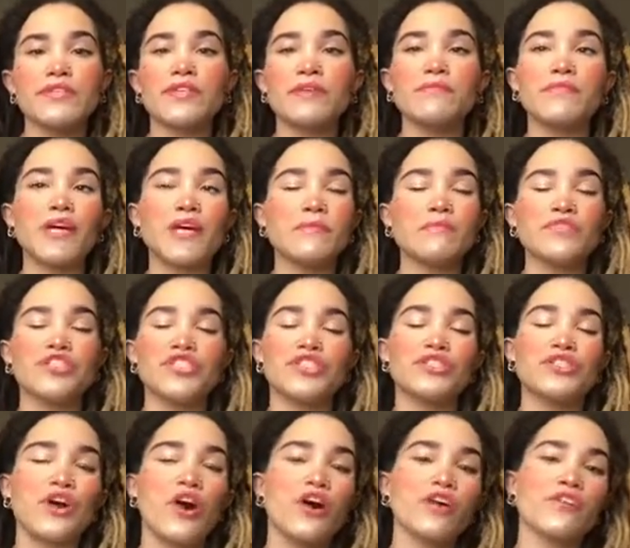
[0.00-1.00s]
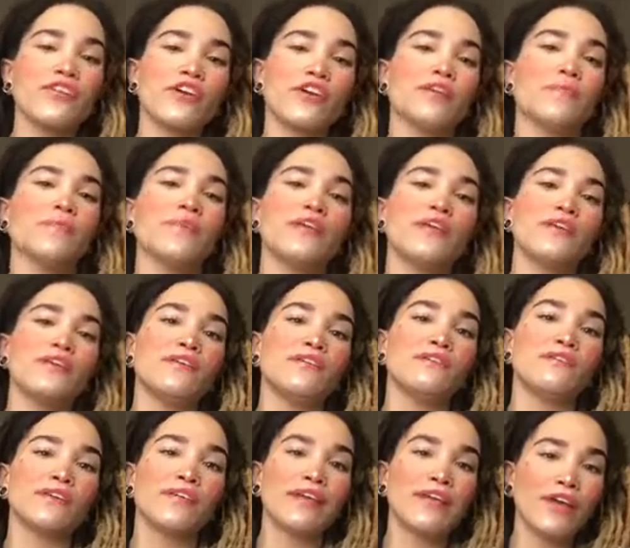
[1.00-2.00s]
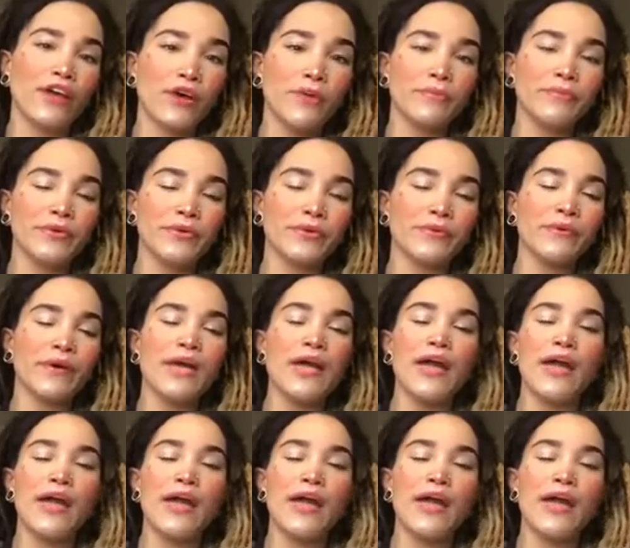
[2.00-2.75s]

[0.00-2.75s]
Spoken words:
sometimes just talk therapy can help you,